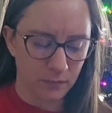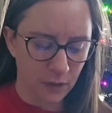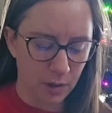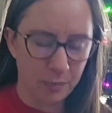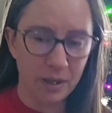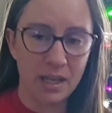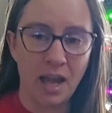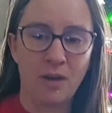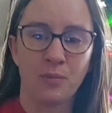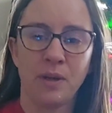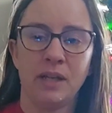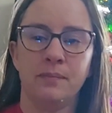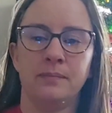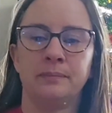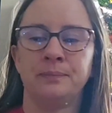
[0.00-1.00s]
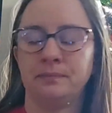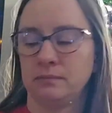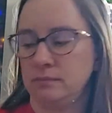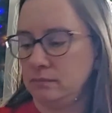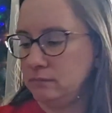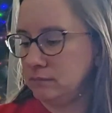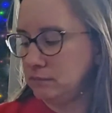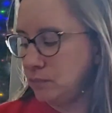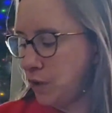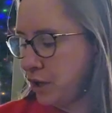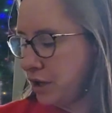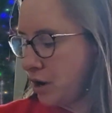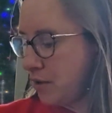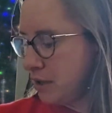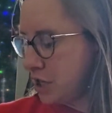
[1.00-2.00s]
But yeah, where are you
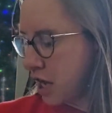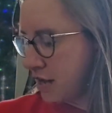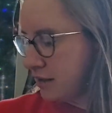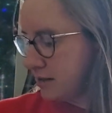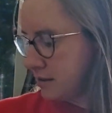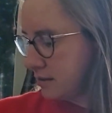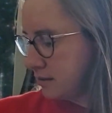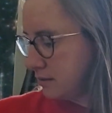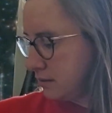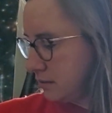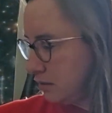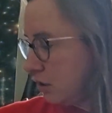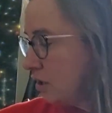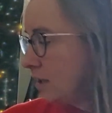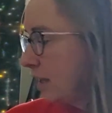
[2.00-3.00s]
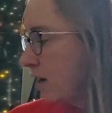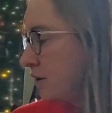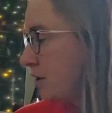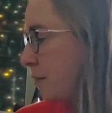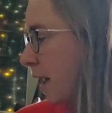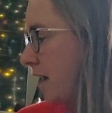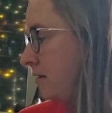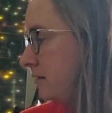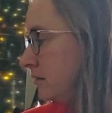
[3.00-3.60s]
going, Jess? You gonna lay on your bed?